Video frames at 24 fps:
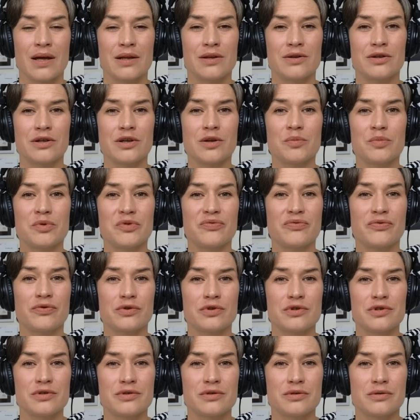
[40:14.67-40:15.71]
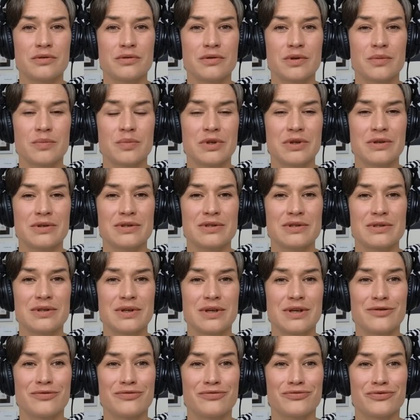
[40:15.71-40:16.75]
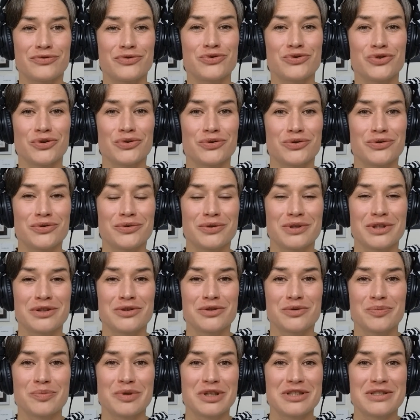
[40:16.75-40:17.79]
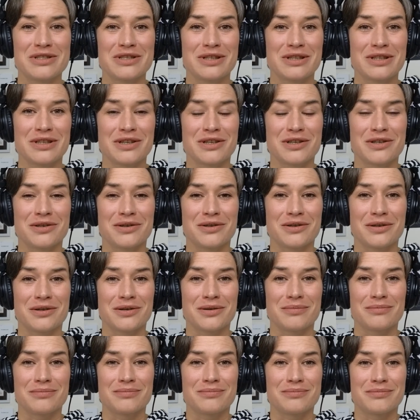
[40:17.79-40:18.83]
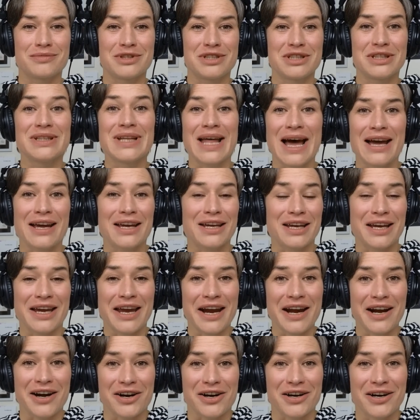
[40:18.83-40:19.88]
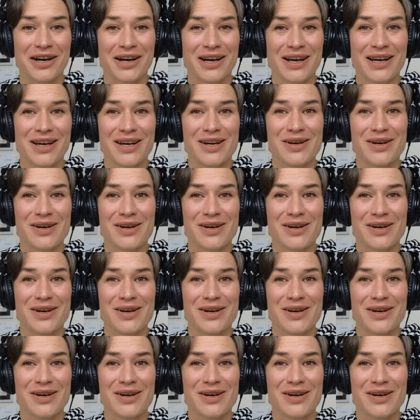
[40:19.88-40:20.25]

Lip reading: And you're going to be forced to do it, because if you don't do it, you basically are denying care.